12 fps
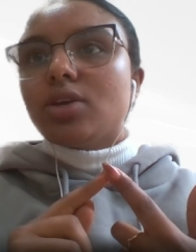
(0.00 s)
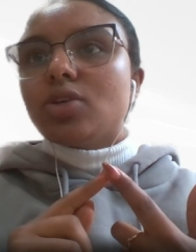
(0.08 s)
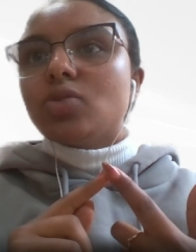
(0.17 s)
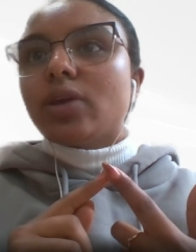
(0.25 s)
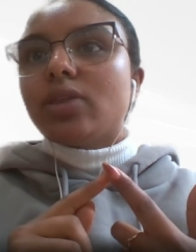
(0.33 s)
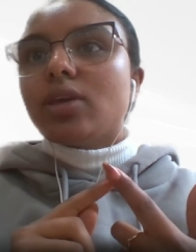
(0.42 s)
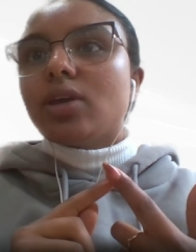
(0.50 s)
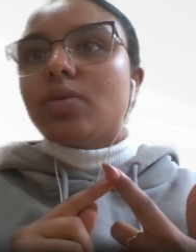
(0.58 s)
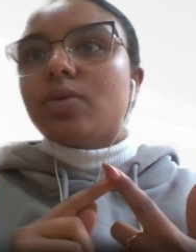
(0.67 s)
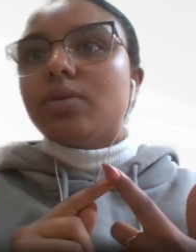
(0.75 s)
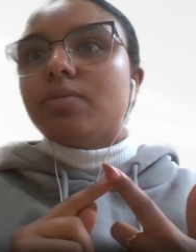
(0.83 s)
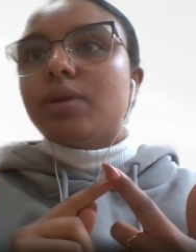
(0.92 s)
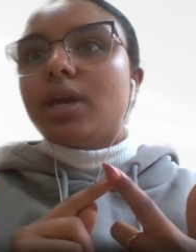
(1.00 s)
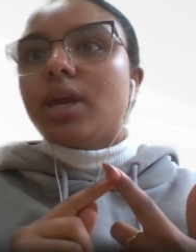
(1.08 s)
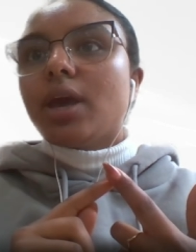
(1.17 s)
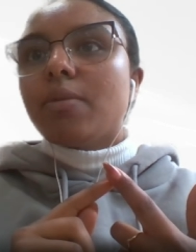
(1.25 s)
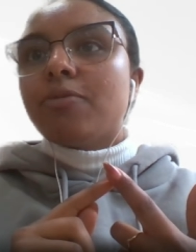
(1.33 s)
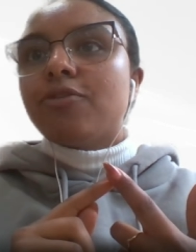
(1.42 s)
So I think it would
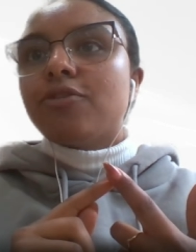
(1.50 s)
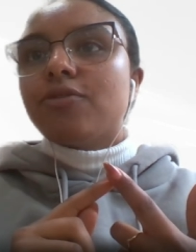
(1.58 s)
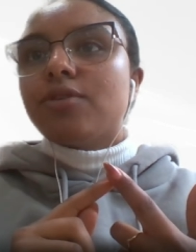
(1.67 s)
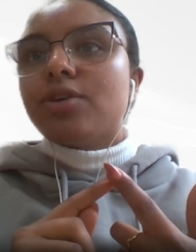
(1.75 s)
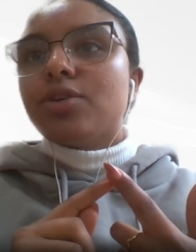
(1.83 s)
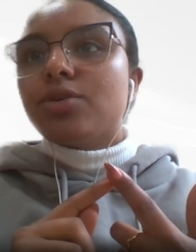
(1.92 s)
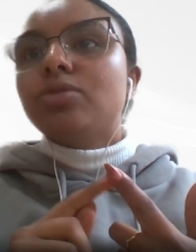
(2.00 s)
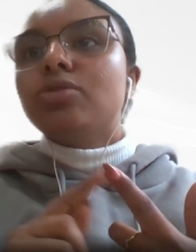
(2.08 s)
be helpful for you